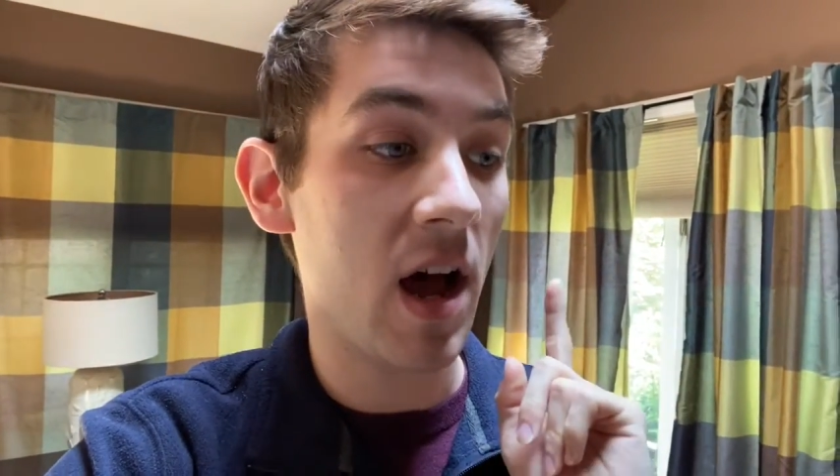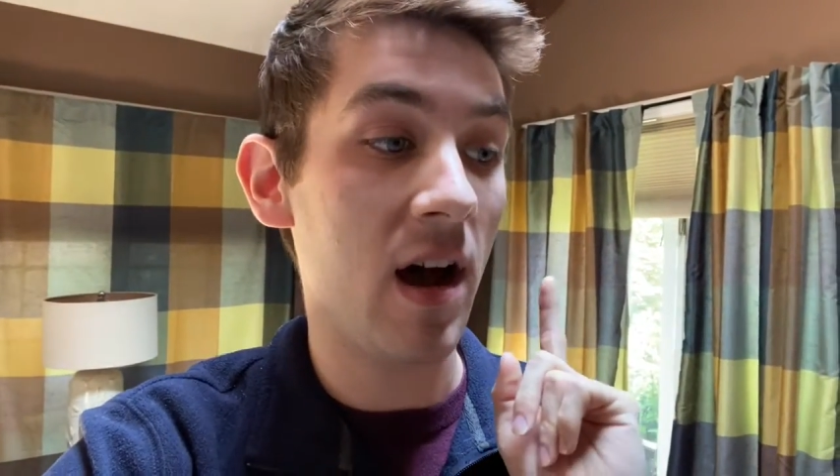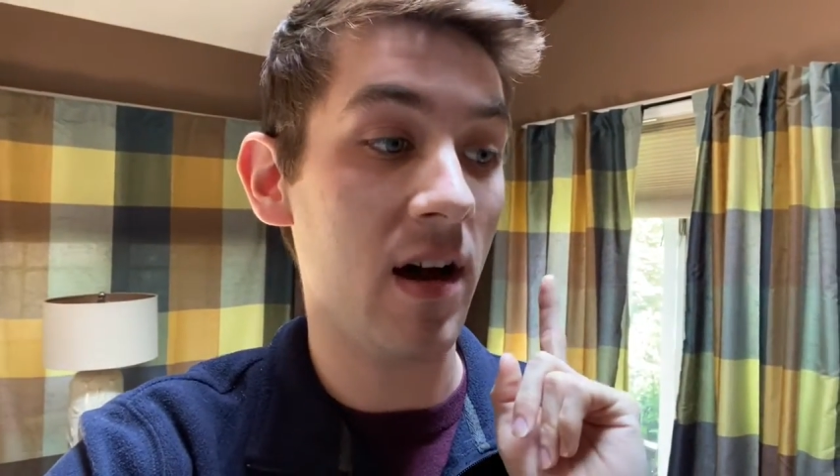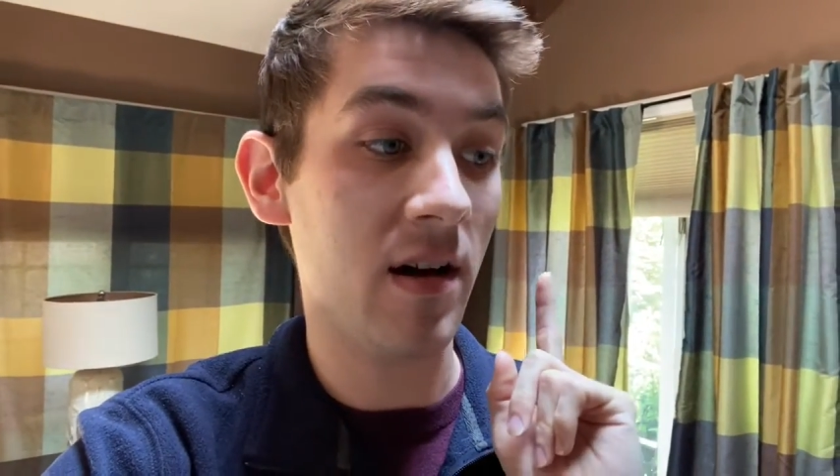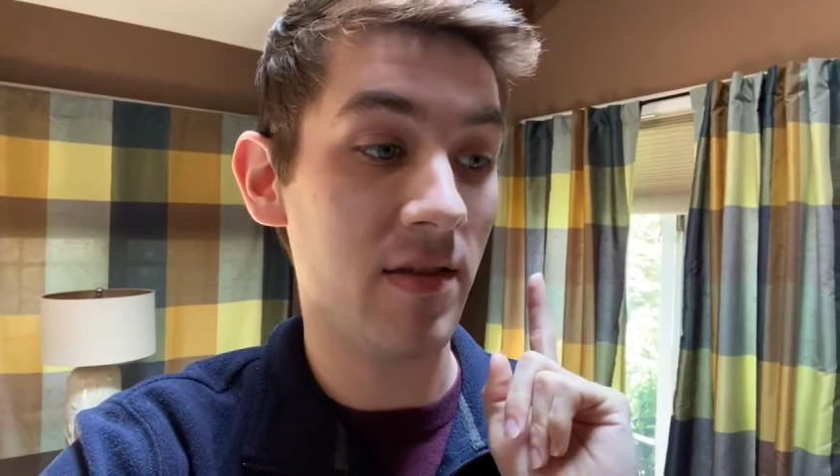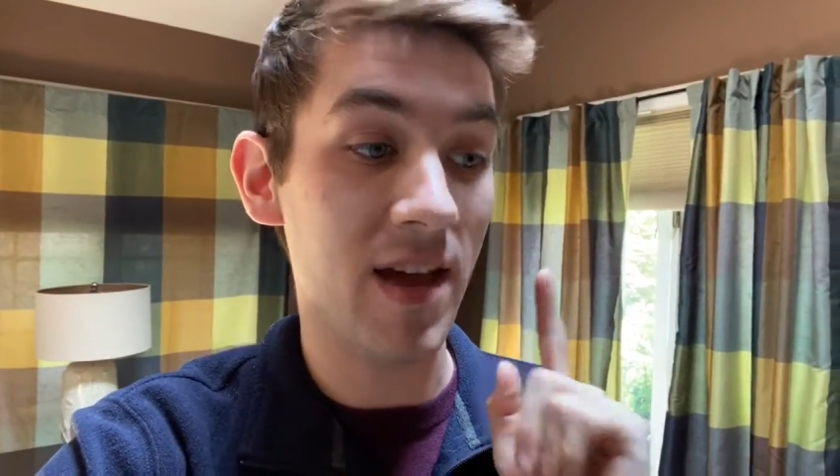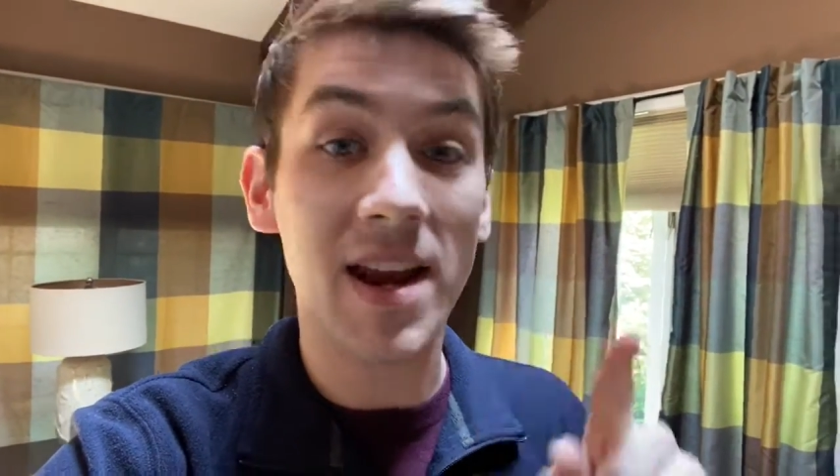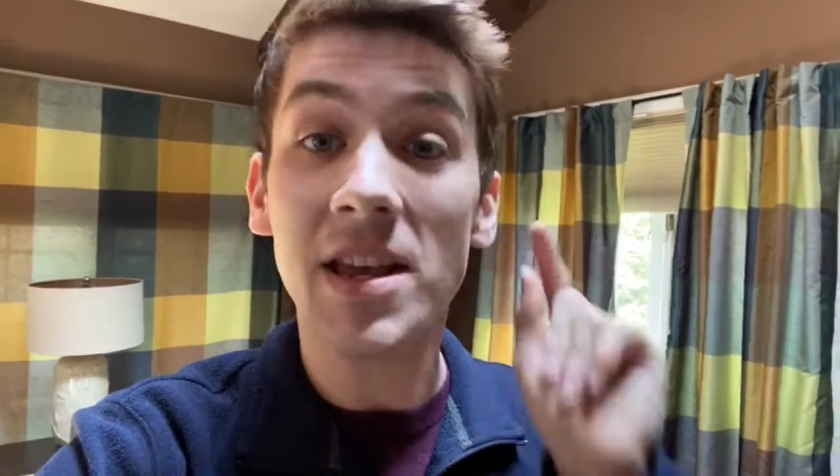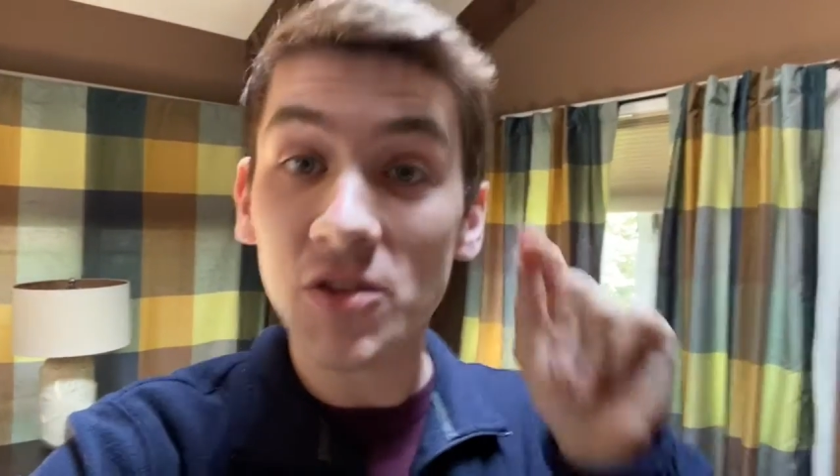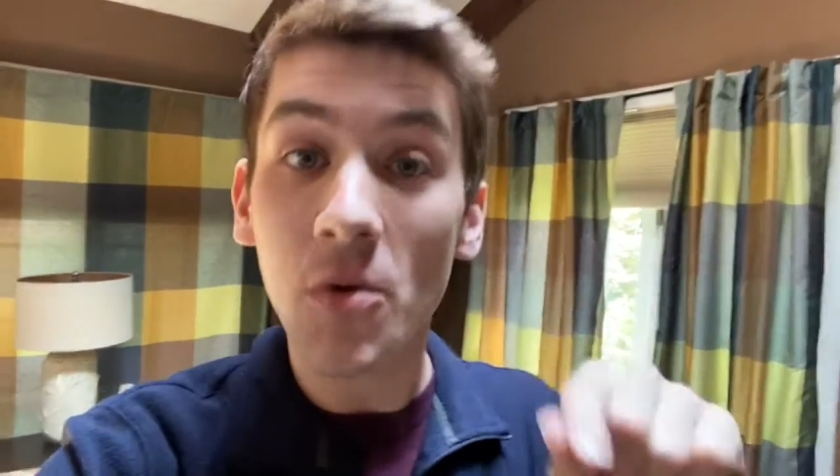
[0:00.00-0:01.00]

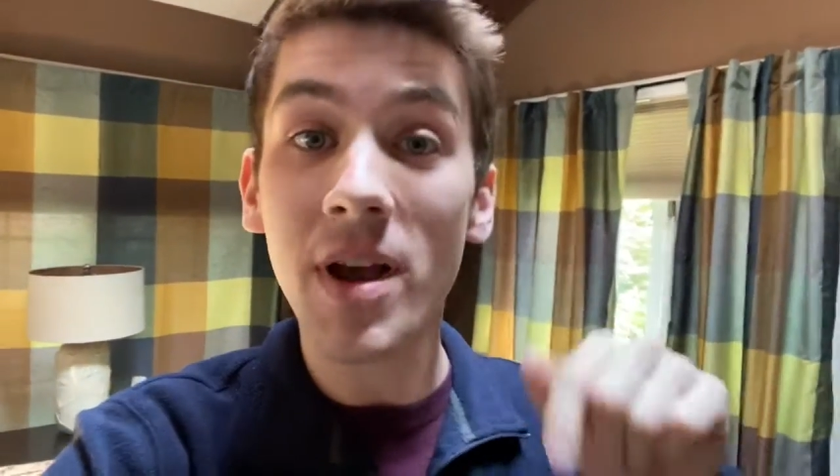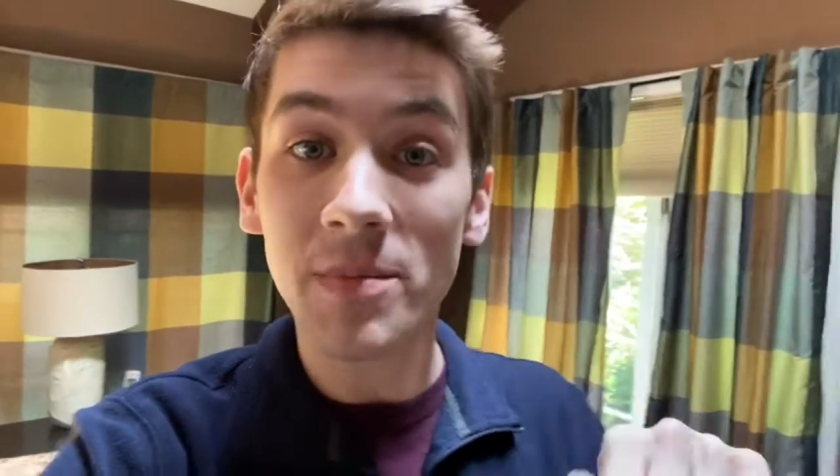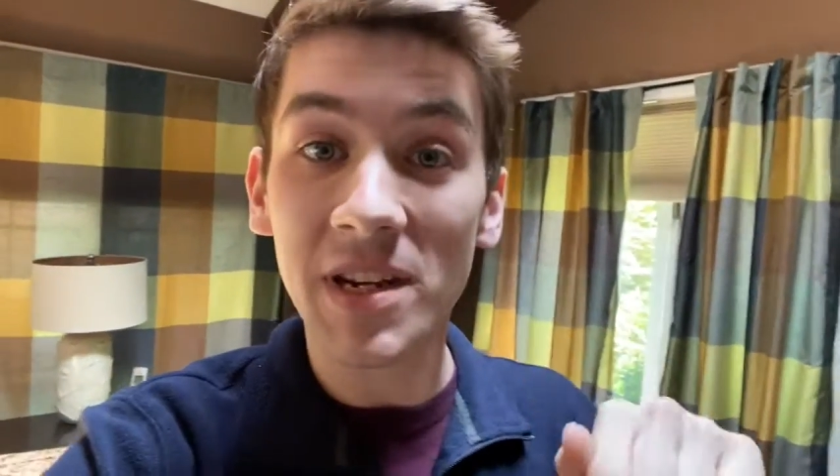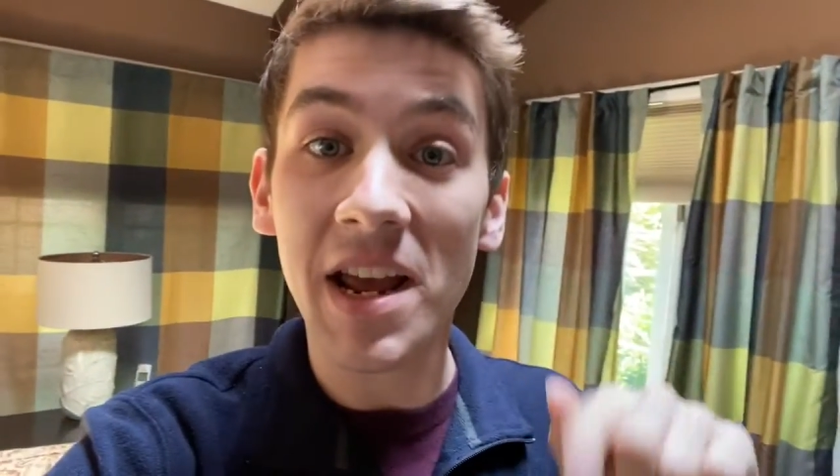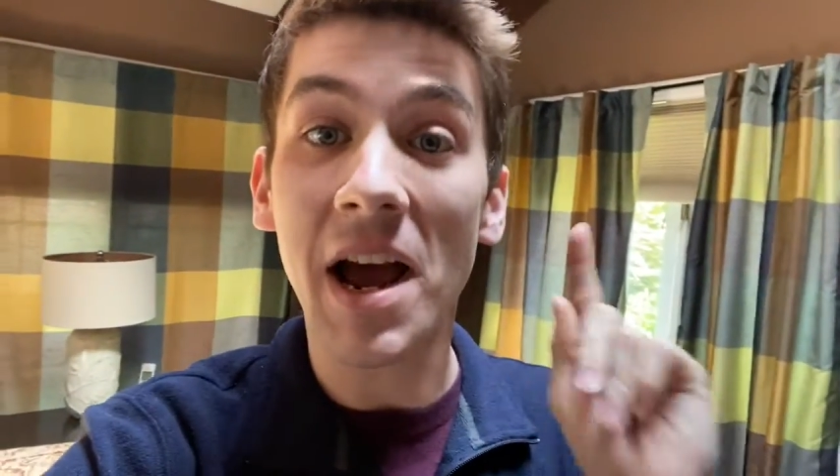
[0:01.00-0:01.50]
that is going up today.